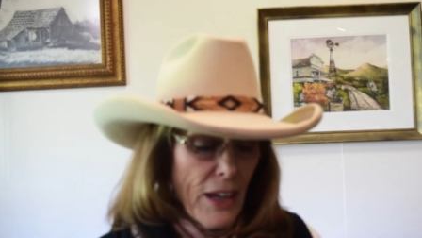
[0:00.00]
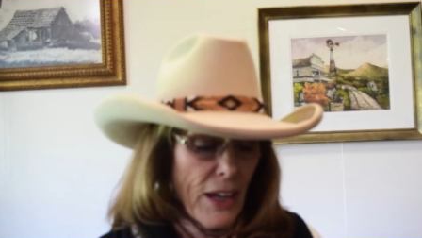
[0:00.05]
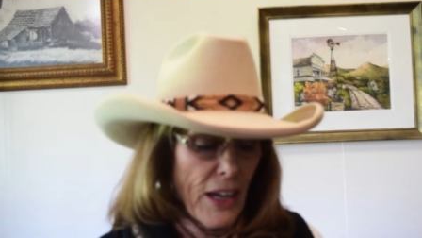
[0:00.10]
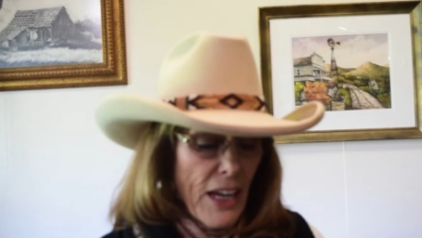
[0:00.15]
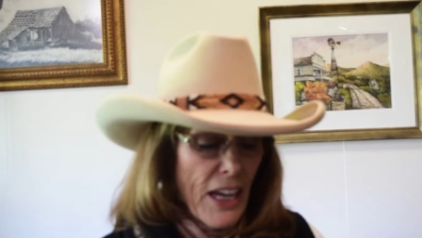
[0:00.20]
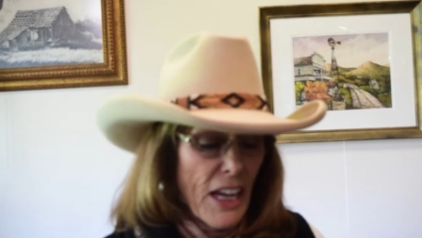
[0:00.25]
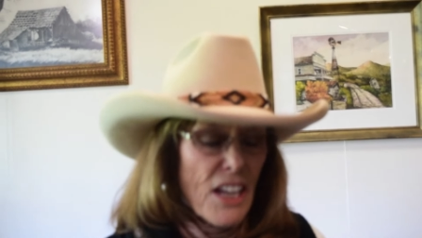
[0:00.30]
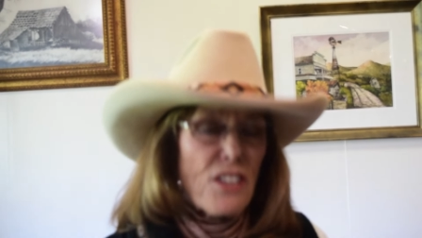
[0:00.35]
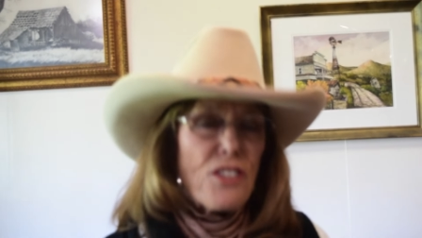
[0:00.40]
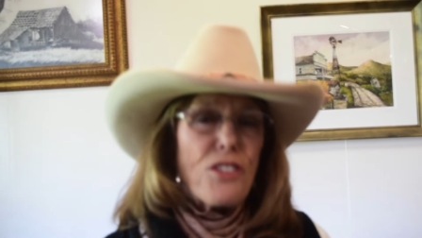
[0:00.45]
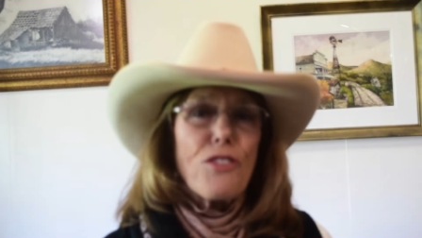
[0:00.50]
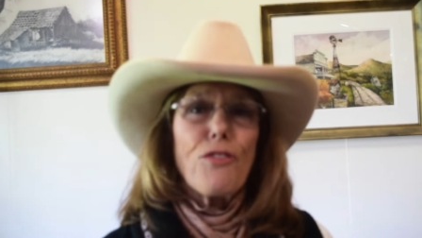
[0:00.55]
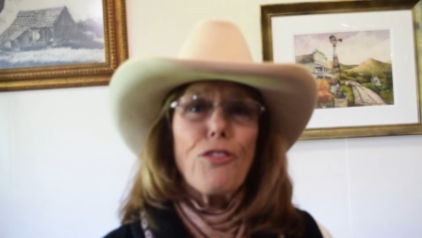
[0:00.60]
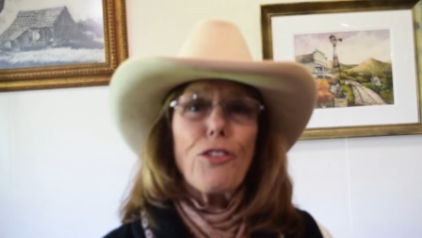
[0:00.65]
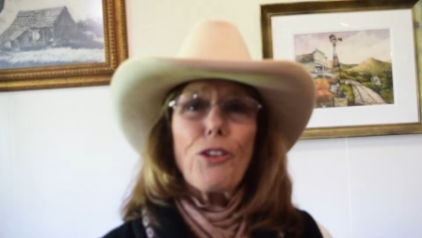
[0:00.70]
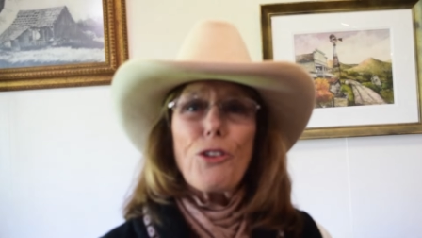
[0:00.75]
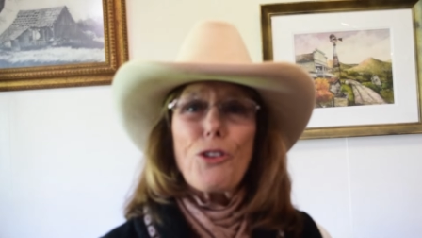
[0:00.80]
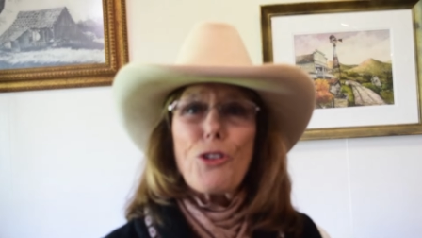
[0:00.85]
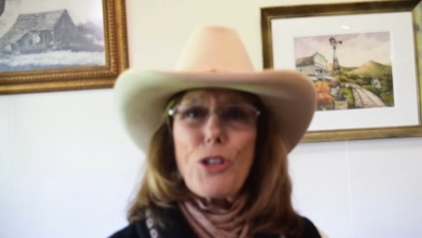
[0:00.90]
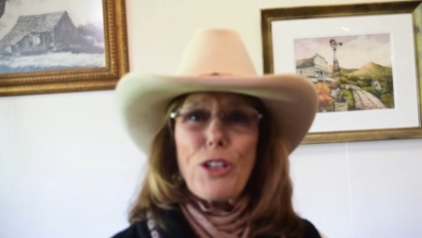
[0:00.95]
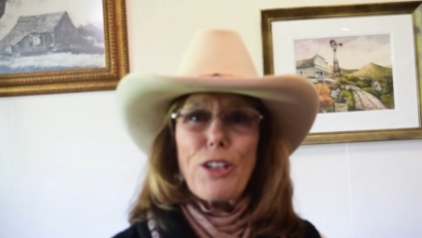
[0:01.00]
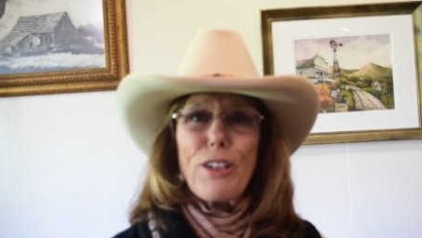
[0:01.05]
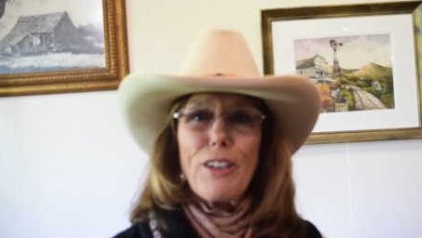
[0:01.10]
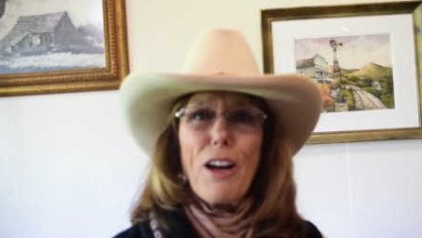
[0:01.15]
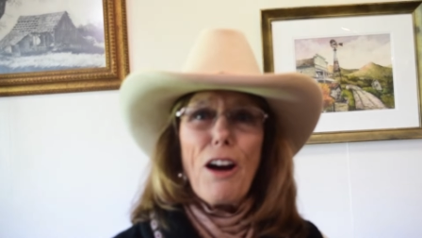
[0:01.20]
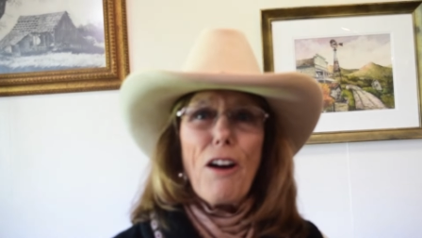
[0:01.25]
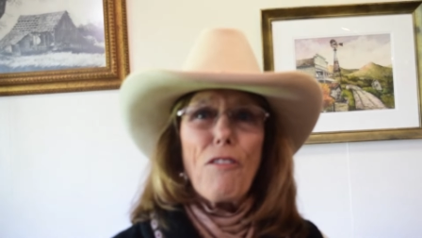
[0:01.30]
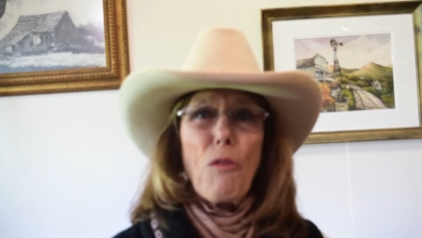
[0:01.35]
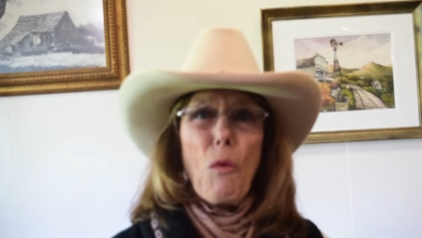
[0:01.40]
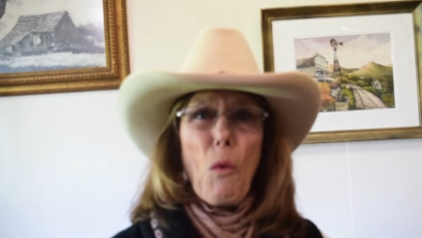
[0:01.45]
his version
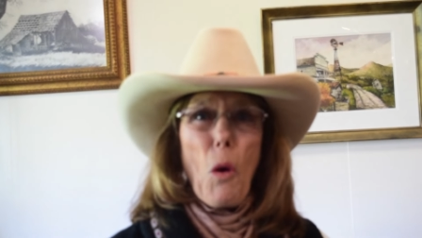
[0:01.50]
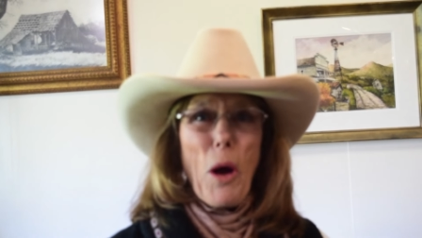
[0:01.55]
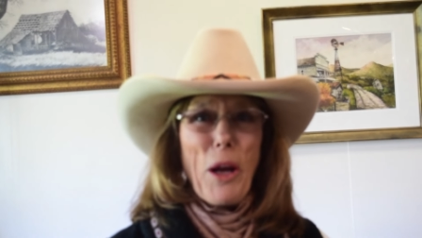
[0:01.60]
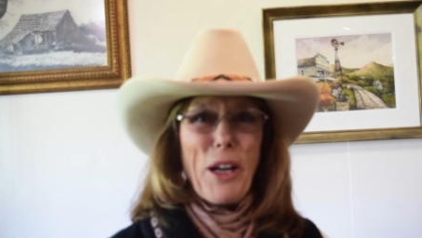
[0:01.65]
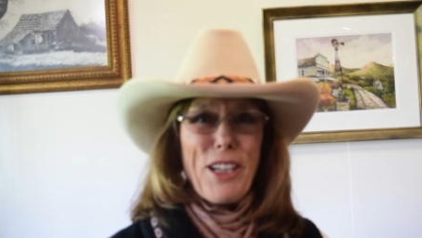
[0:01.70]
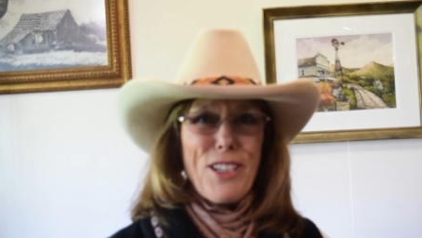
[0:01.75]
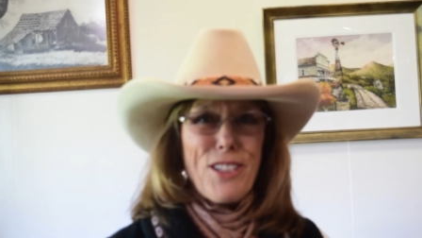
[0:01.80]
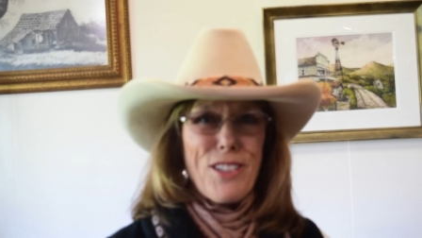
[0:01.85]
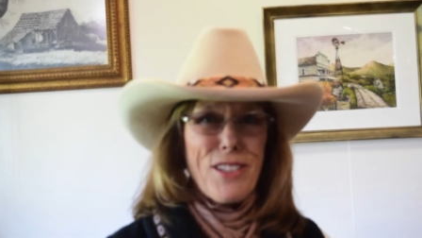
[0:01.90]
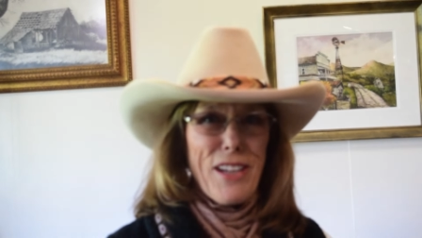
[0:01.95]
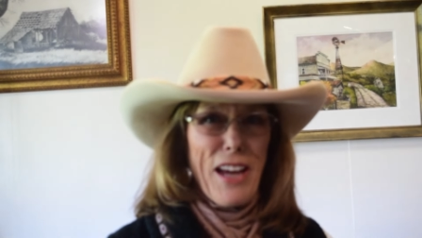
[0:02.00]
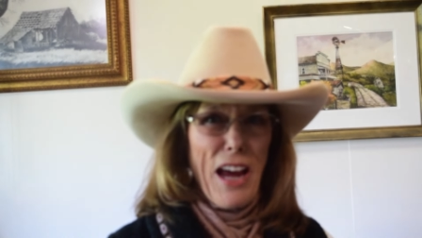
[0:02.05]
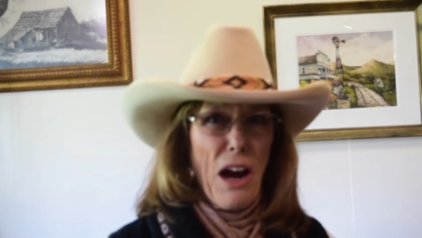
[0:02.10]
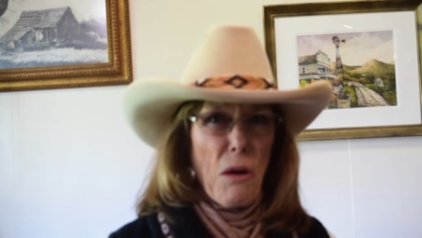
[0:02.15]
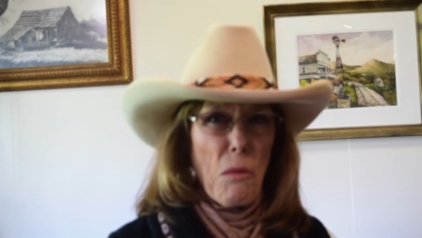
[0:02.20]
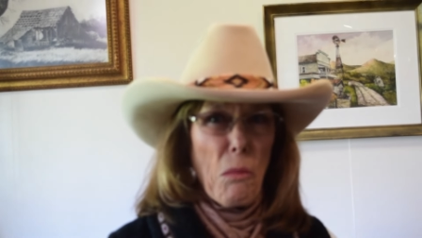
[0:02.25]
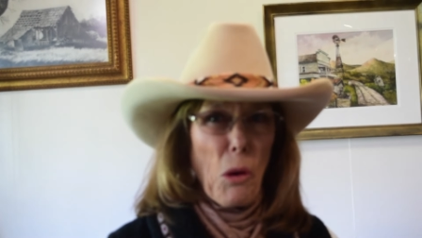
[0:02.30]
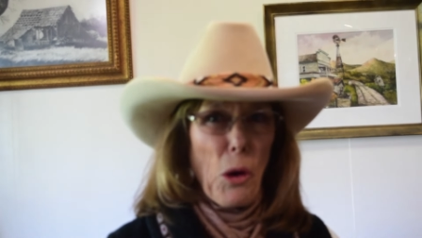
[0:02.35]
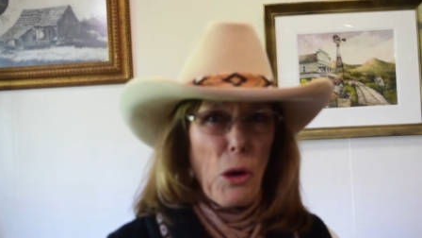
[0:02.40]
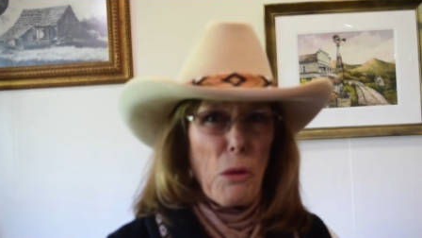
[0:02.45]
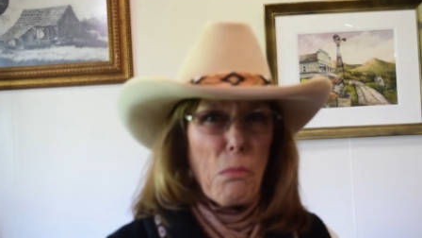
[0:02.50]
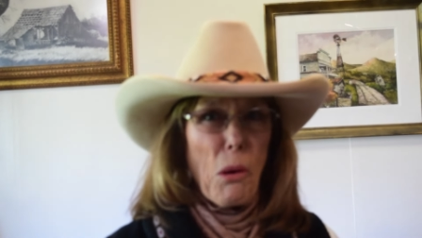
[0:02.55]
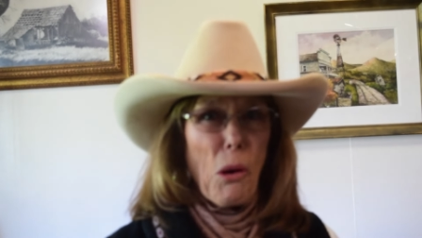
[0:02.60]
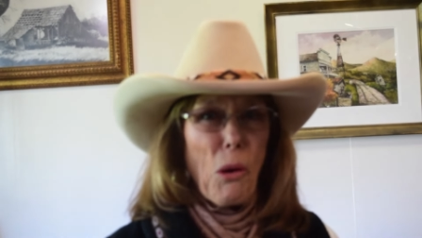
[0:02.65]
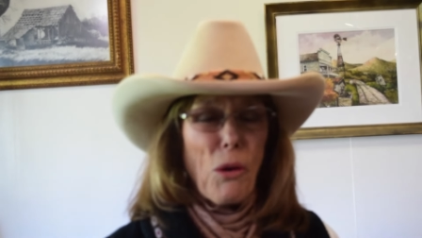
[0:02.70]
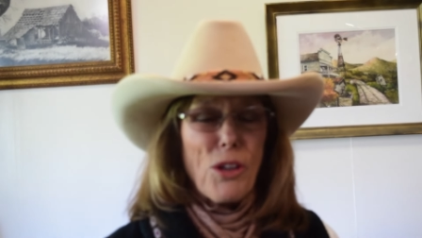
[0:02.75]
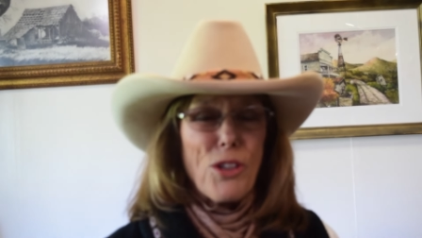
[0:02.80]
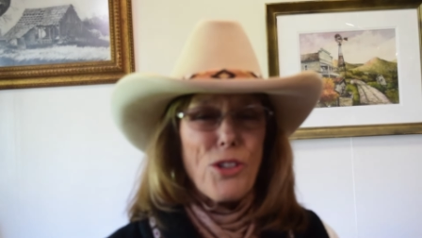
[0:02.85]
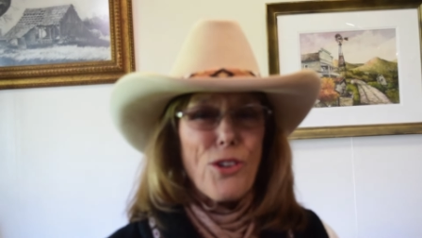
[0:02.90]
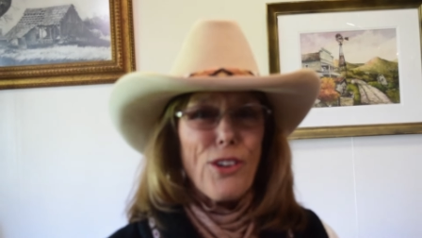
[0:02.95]
of what is cowboy
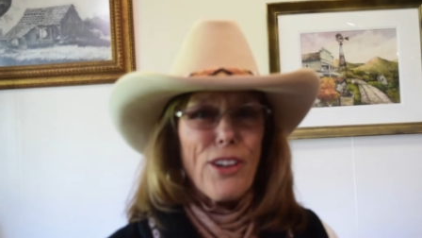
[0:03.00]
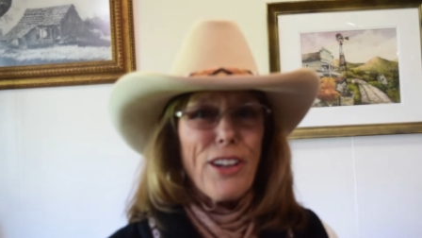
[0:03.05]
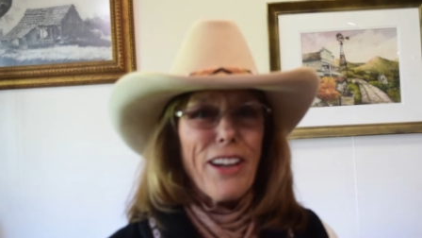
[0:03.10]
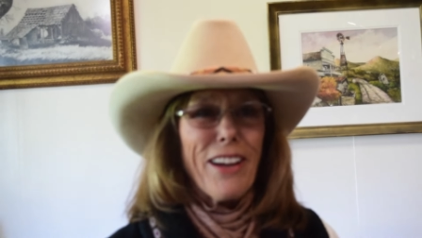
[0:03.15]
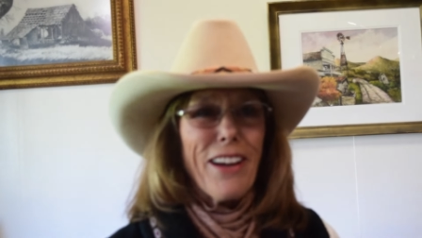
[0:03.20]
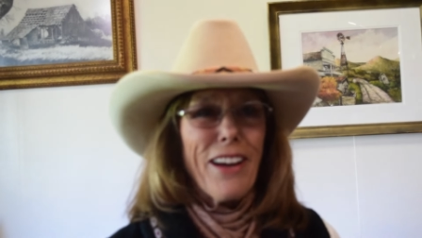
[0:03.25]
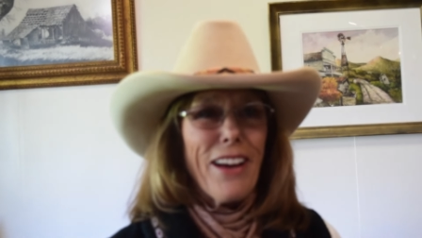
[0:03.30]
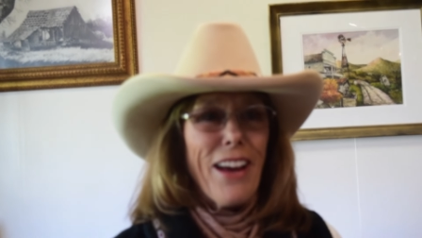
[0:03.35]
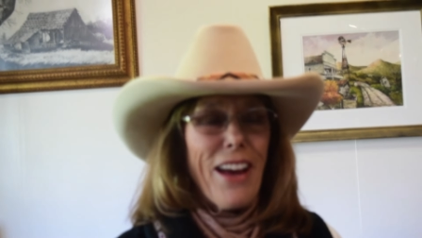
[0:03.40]
poetry,